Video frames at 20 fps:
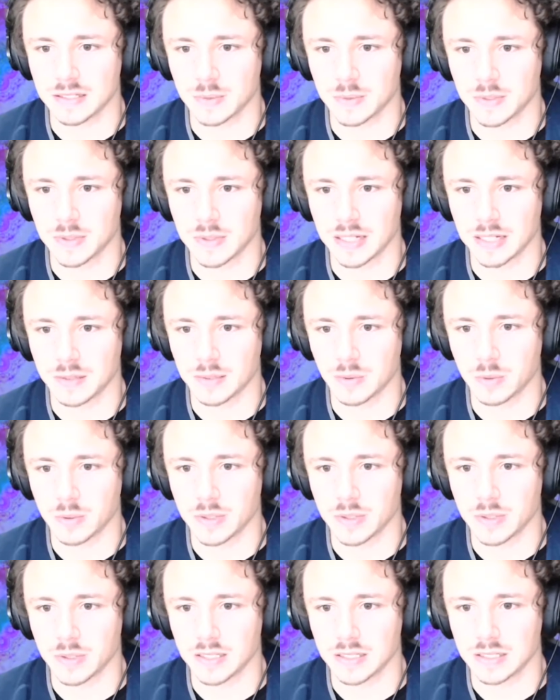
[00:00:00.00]
we got what we
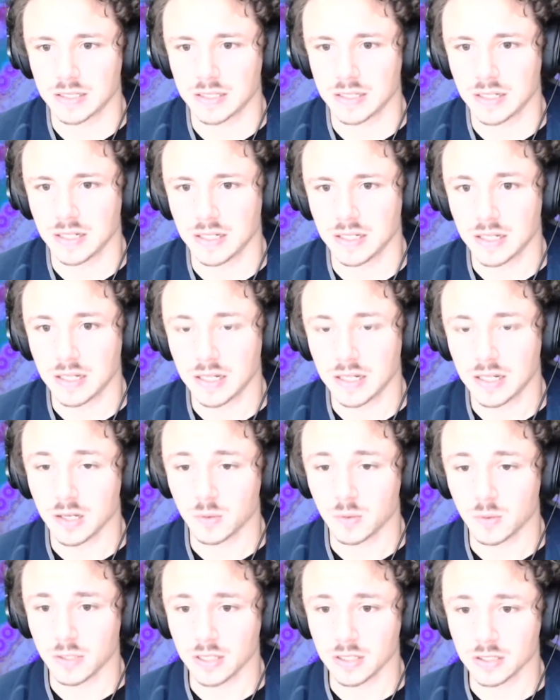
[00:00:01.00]
needed. Oh,
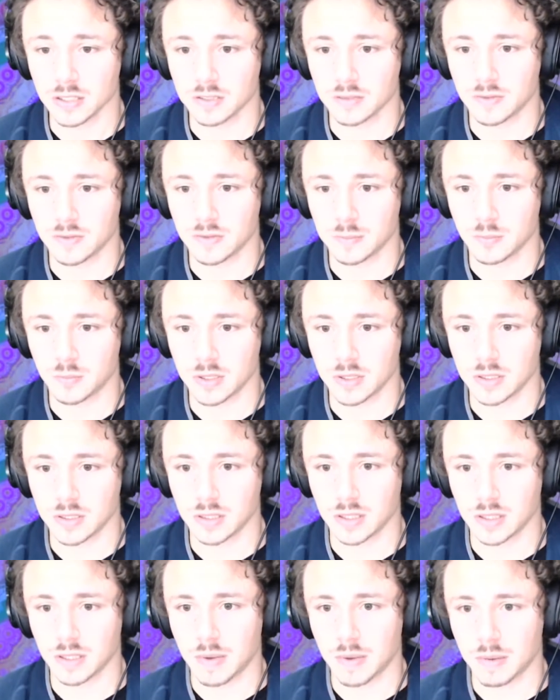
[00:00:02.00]
we're actually running pretty good. Oh,
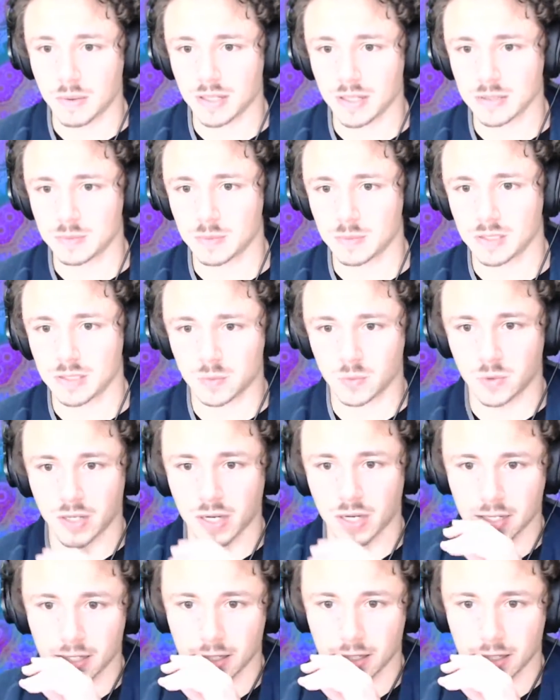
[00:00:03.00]
maybe that's because we're at